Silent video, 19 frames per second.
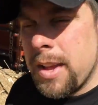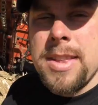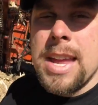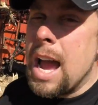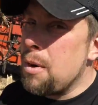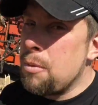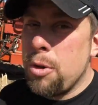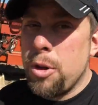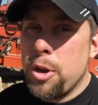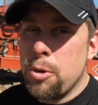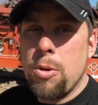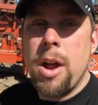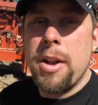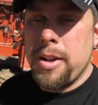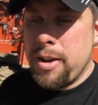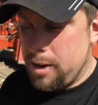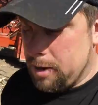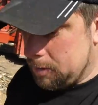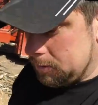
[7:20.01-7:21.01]
not really
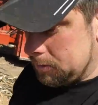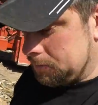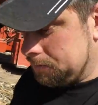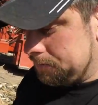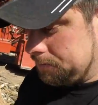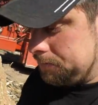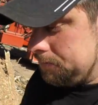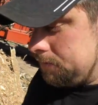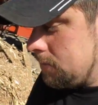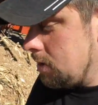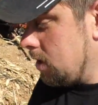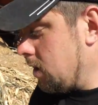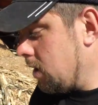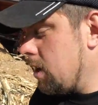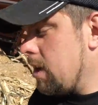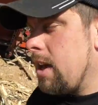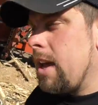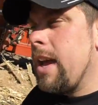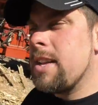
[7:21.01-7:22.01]
running it.
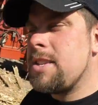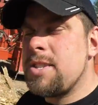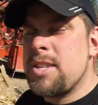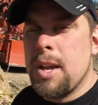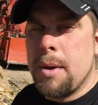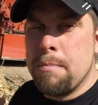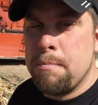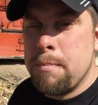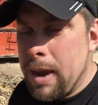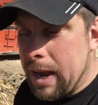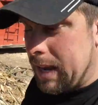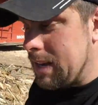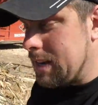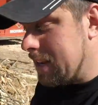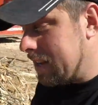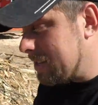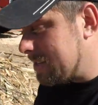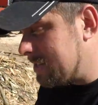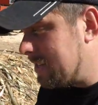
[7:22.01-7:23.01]
It's the
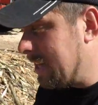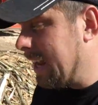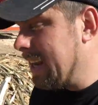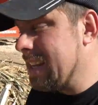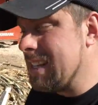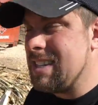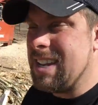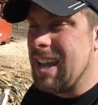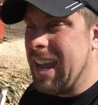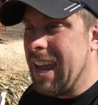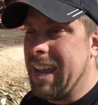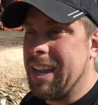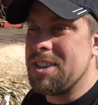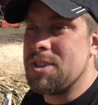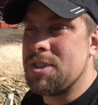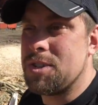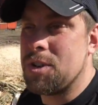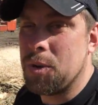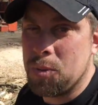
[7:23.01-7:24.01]
maintenance that it
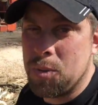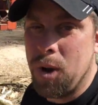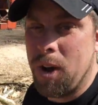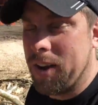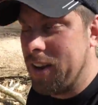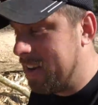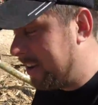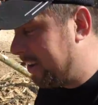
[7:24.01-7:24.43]
takes to run